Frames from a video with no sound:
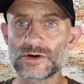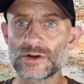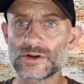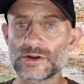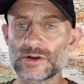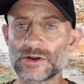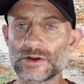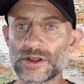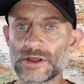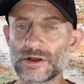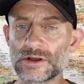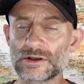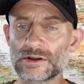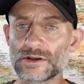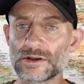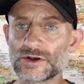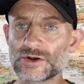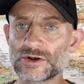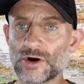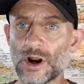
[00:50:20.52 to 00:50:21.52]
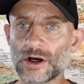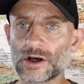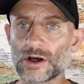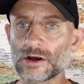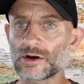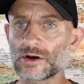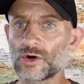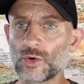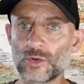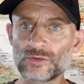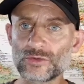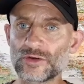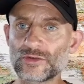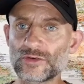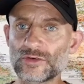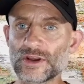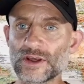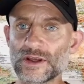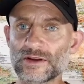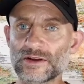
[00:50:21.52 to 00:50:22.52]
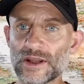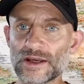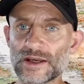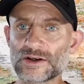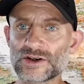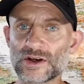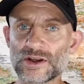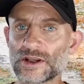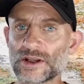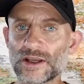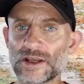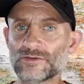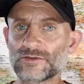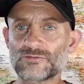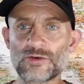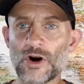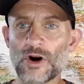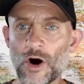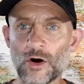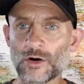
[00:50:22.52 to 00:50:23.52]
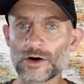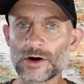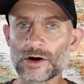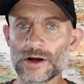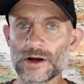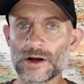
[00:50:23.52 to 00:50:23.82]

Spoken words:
the drug causes the addiction is wrong,